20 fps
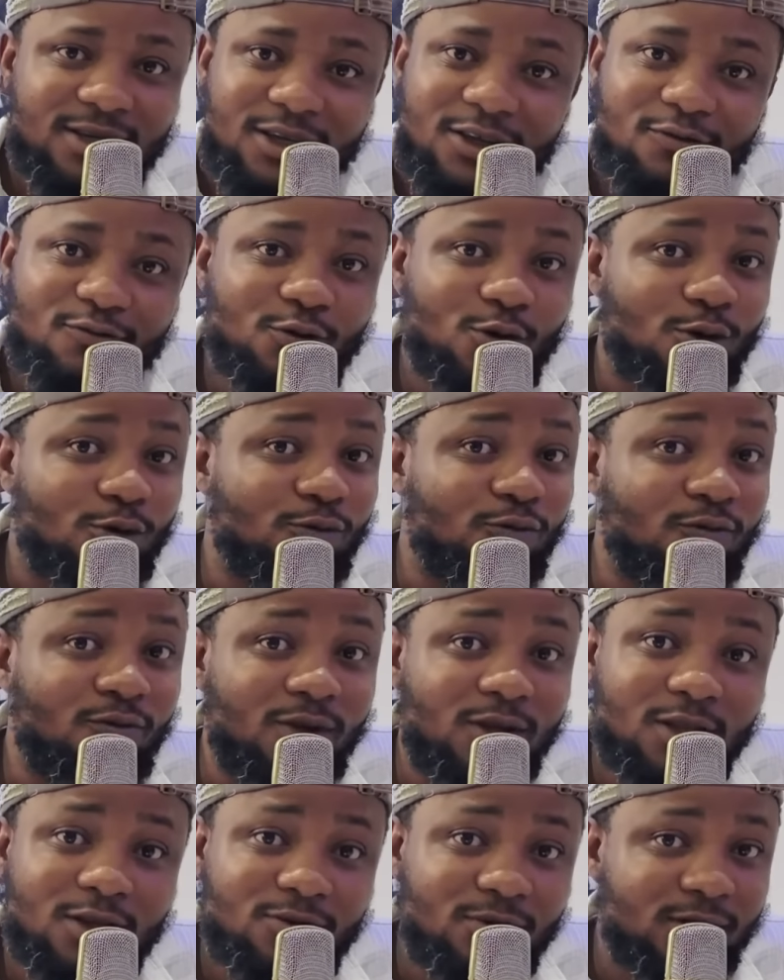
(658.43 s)
If you
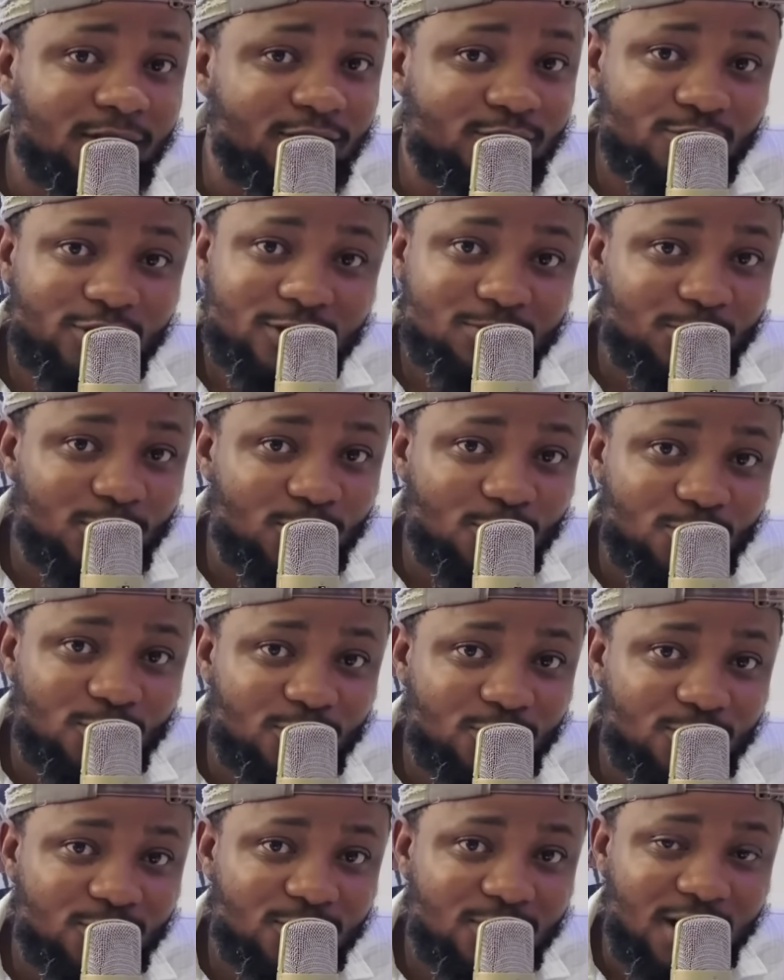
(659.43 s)
really really sweet me,
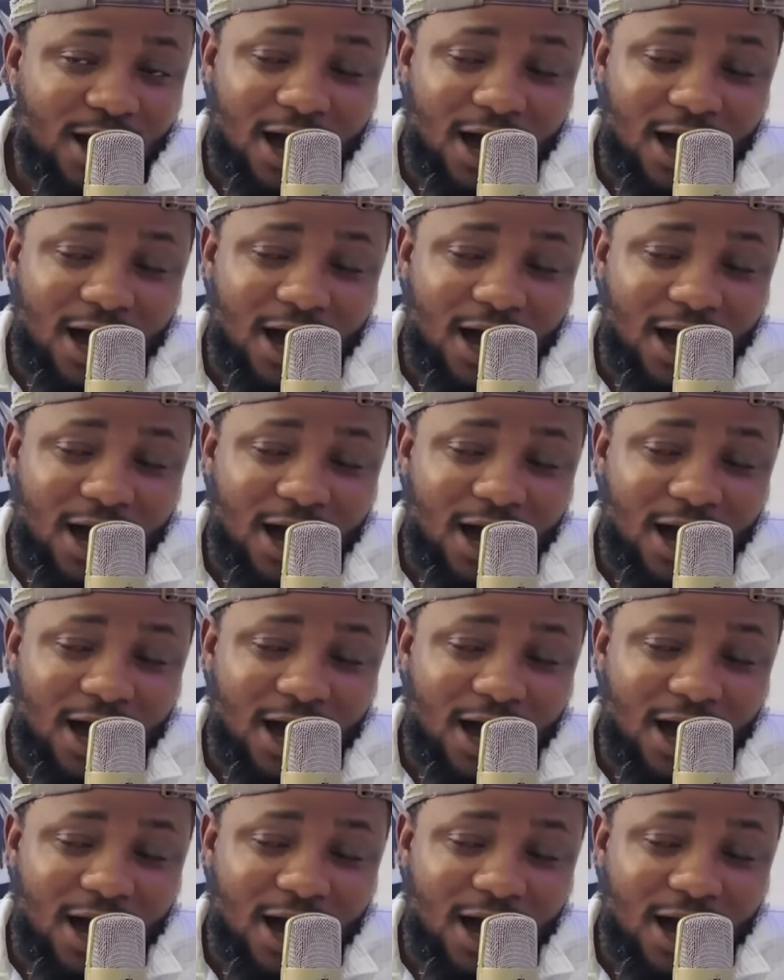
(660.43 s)
oh,